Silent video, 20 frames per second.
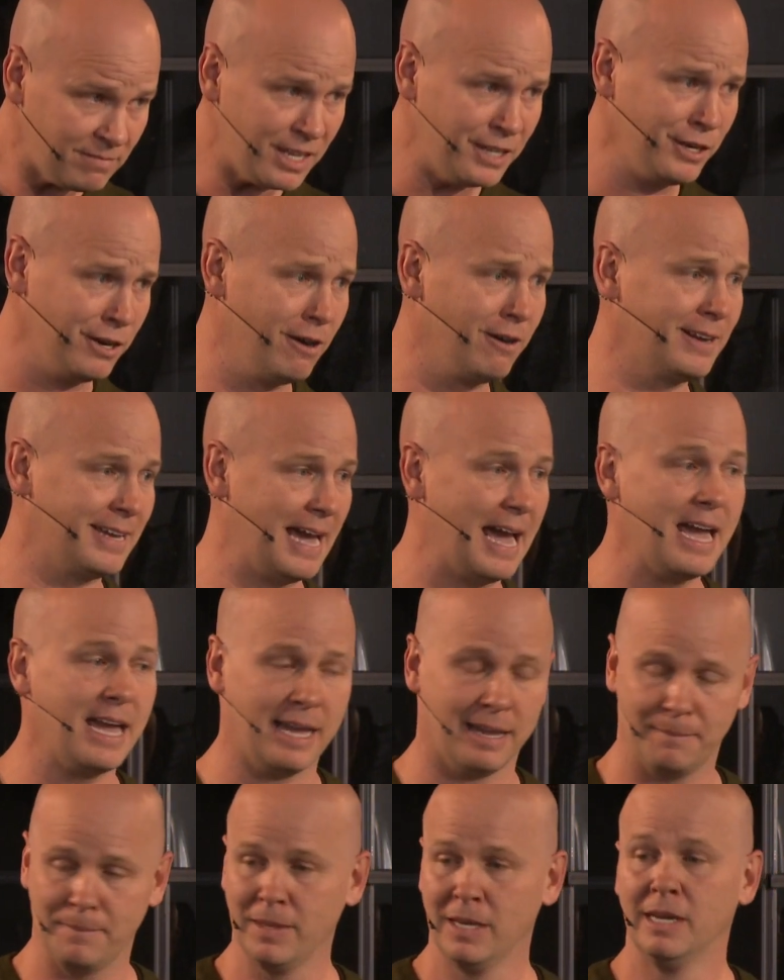you're
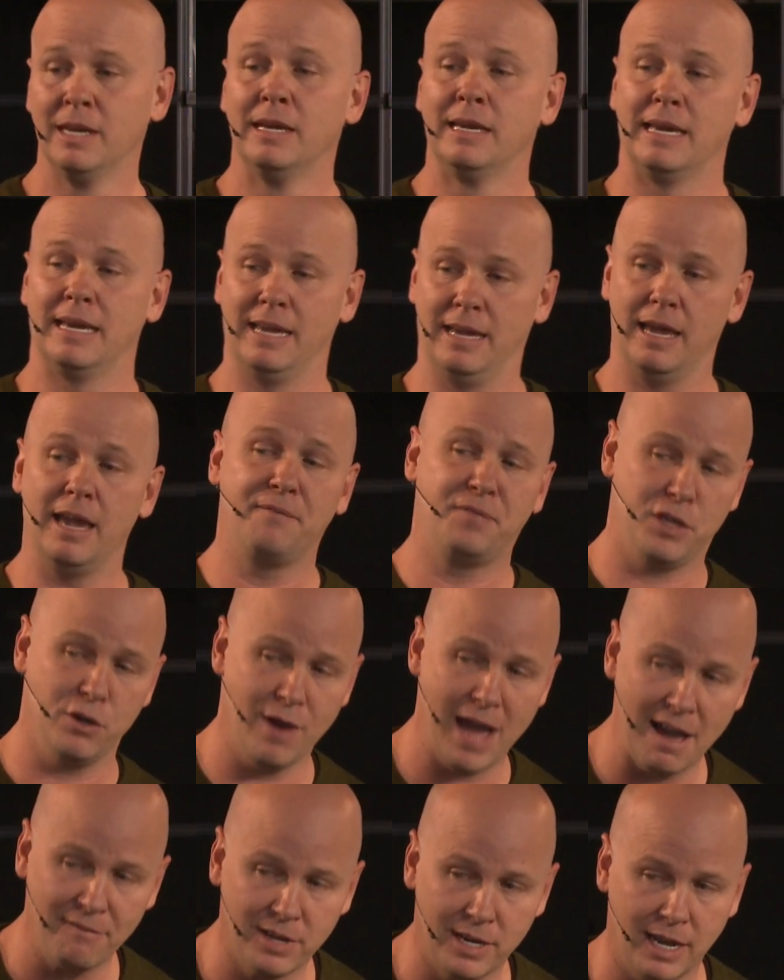okay. If you
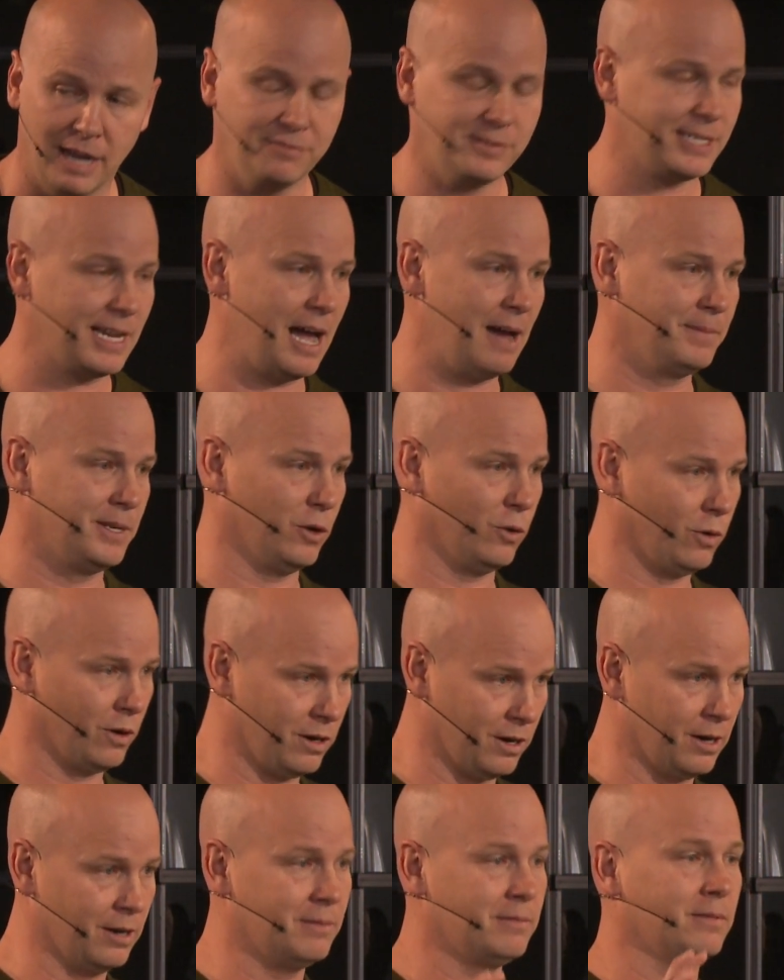have enough time to
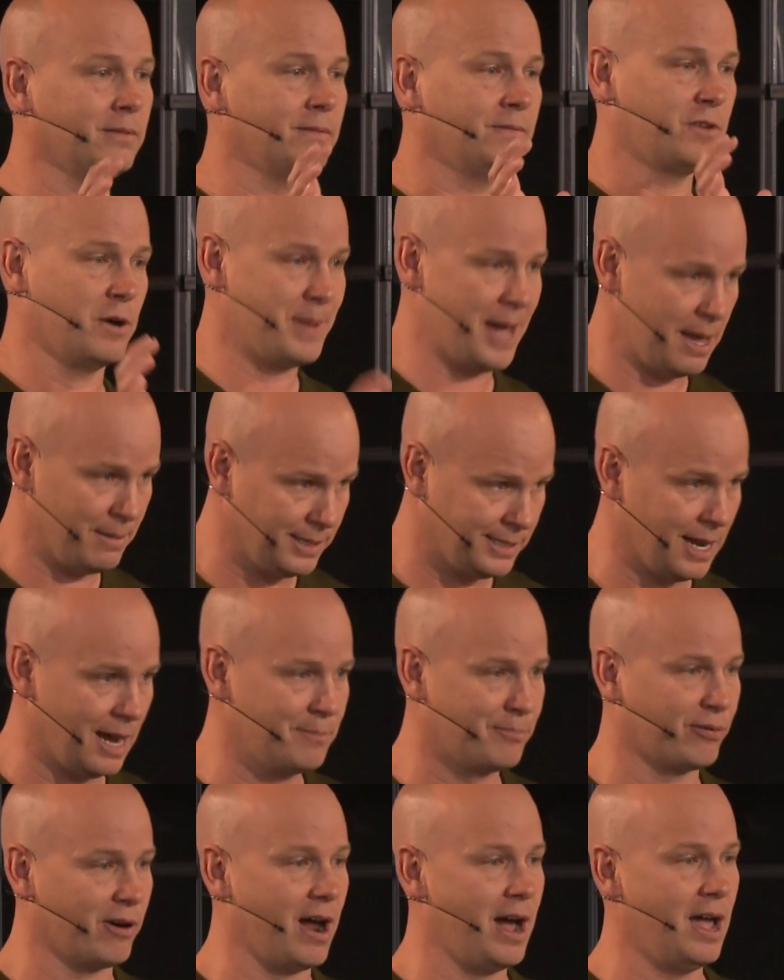order from Amazon
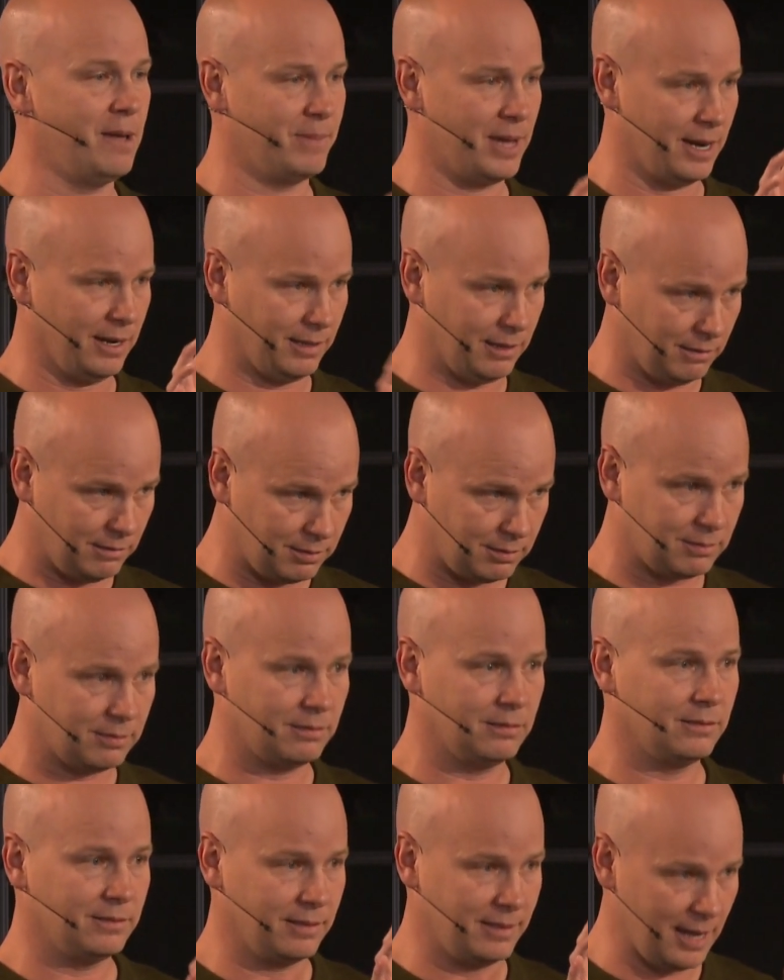Prime and it gets
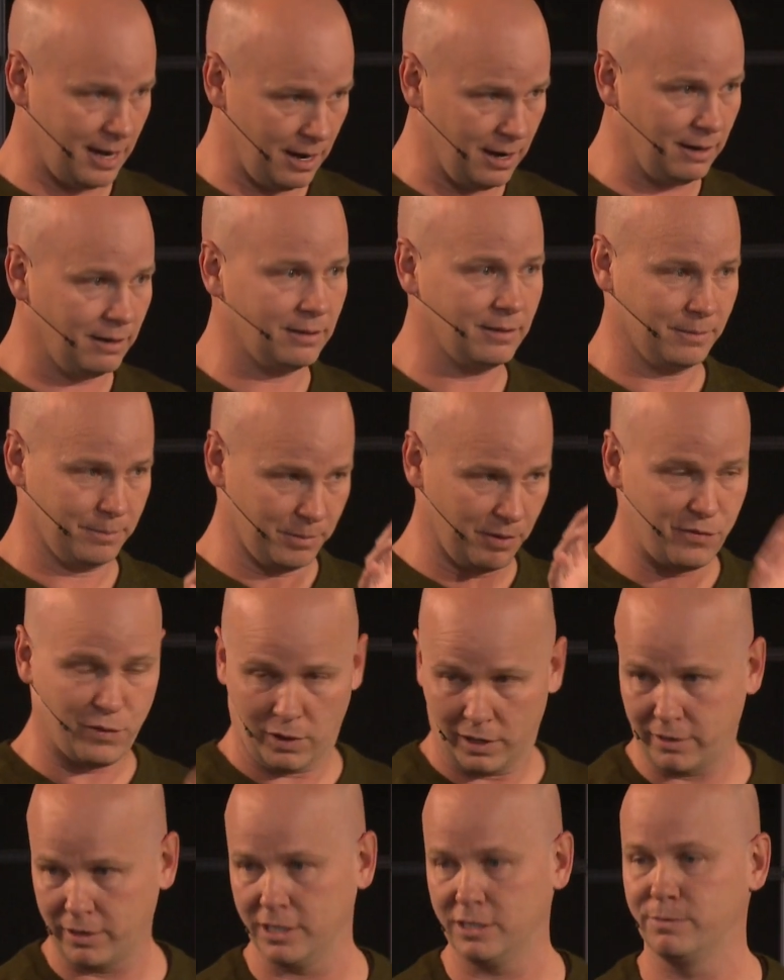there
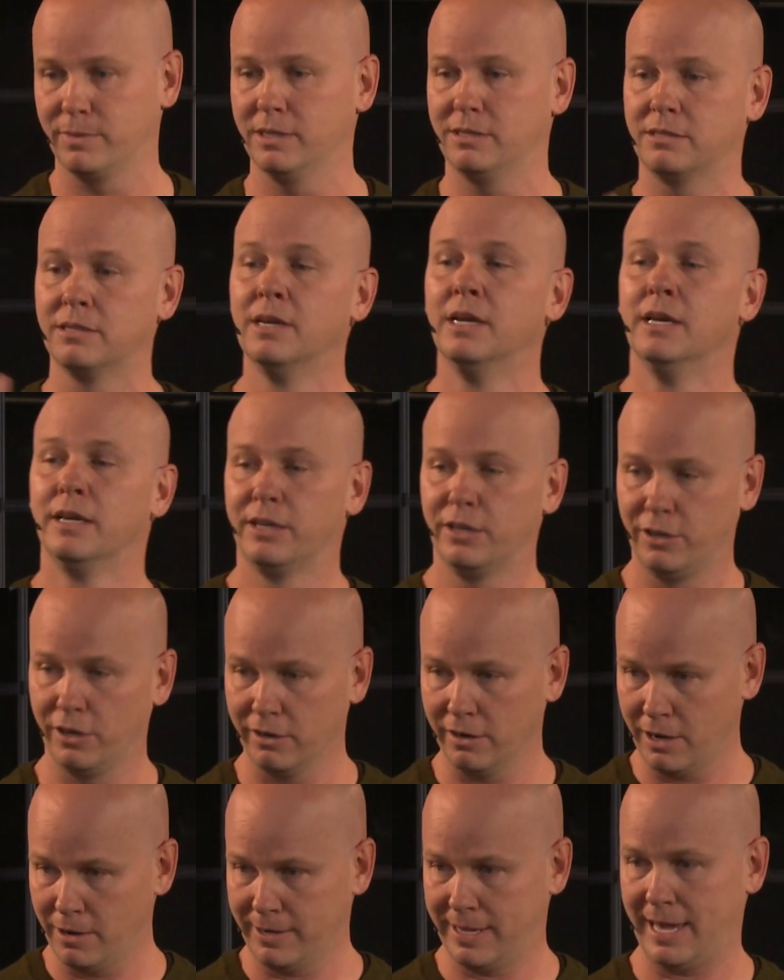before Christmas,
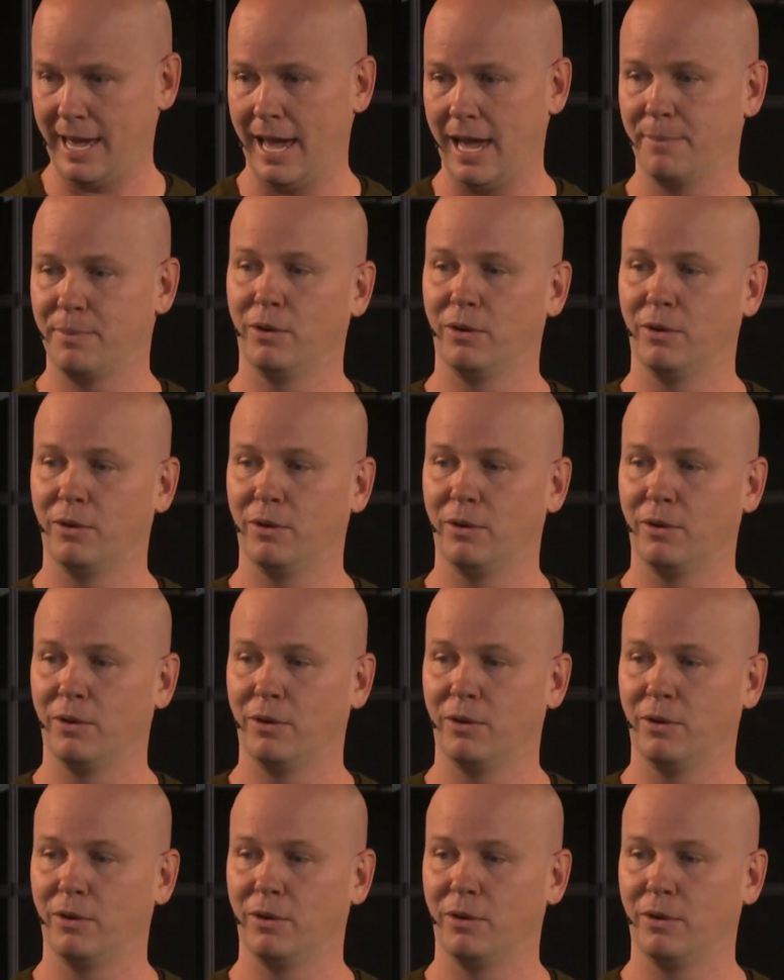you're okay.